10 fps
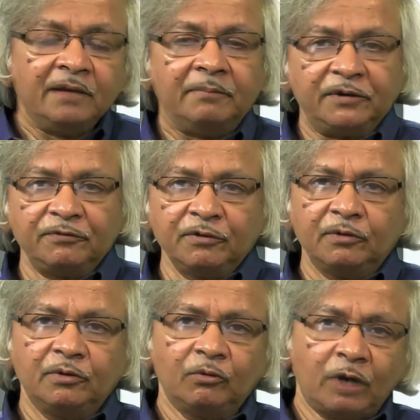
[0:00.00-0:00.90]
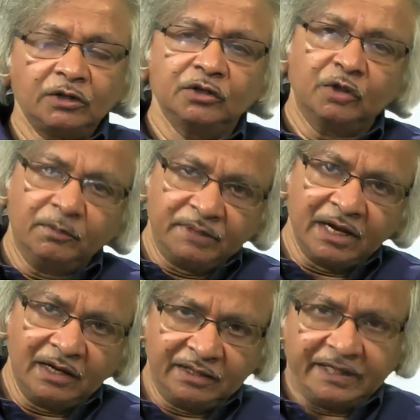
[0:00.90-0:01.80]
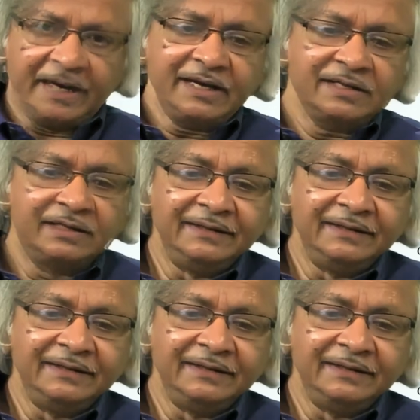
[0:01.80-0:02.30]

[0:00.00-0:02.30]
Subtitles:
But if you want to go beyond that,